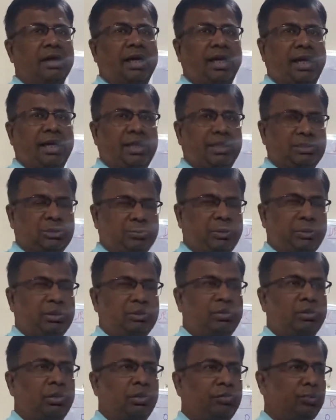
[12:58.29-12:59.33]
I expect
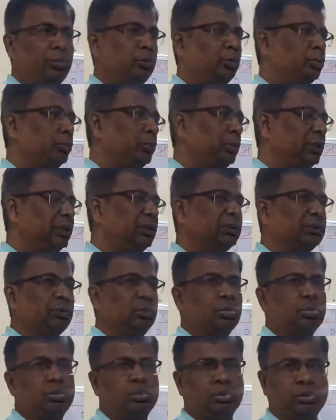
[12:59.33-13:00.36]
all of you to please
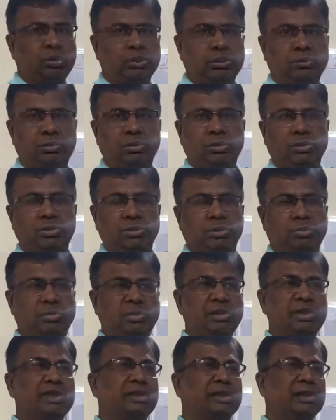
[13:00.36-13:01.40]
go through these videos.
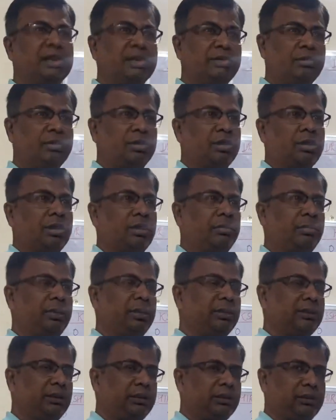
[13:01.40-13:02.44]
Please give your
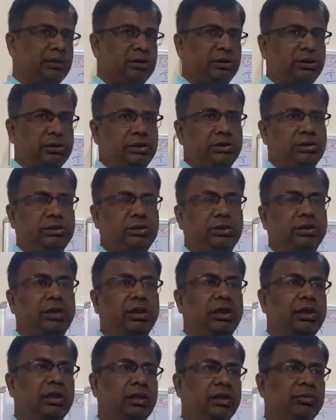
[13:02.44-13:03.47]
comments and suggestions
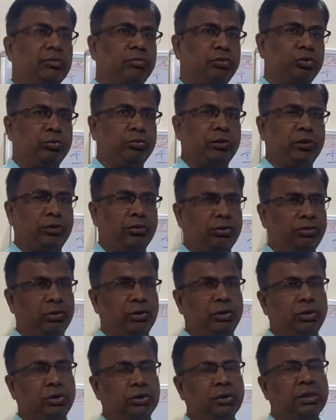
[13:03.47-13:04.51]
regarding improvement of the
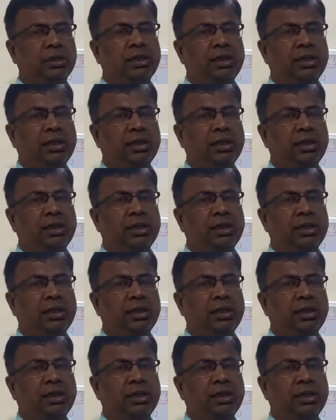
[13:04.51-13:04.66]
videos,